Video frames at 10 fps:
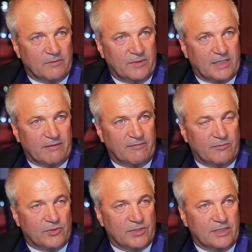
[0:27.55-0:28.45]
we have
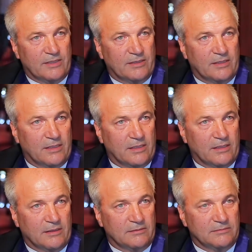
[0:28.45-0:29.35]
more than
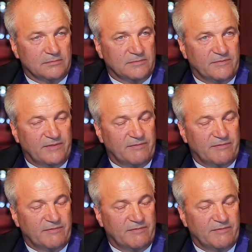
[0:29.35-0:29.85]
uh,